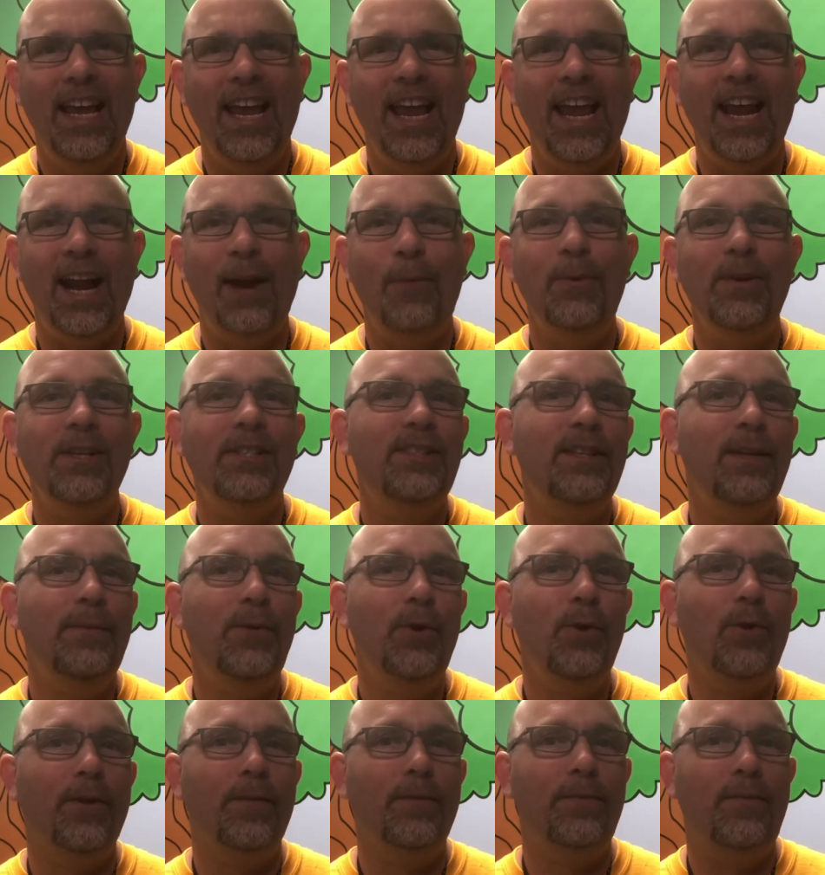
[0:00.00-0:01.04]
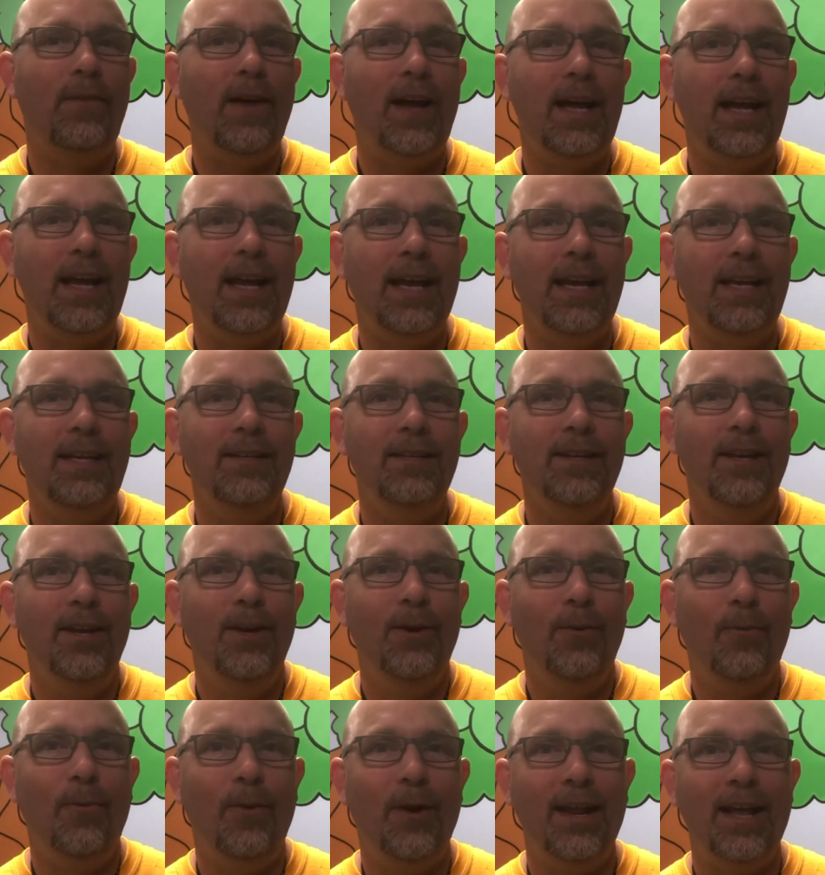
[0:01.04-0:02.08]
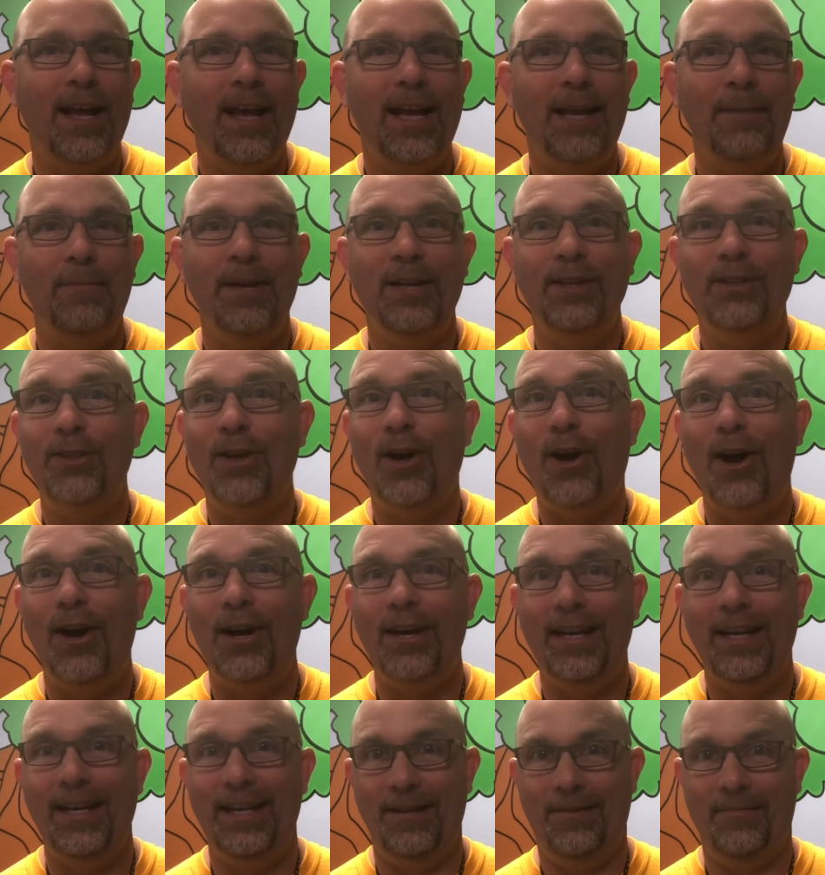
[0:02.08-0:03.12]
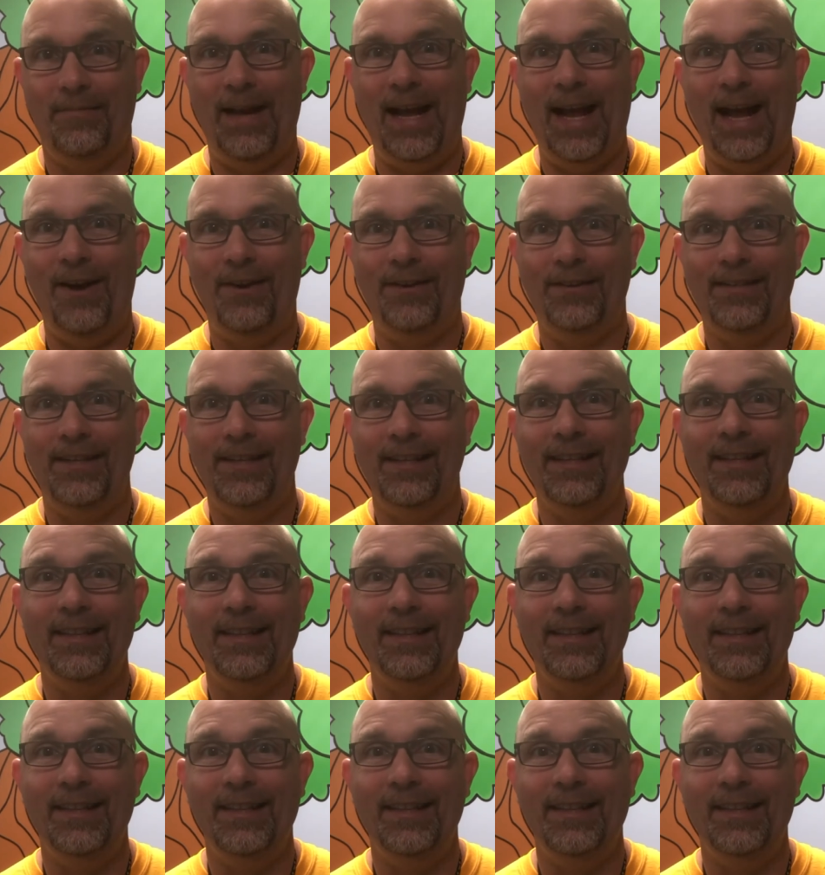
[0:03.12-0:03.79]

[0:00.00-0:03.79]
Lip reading: and I wanna see if you can find what I'm talking about.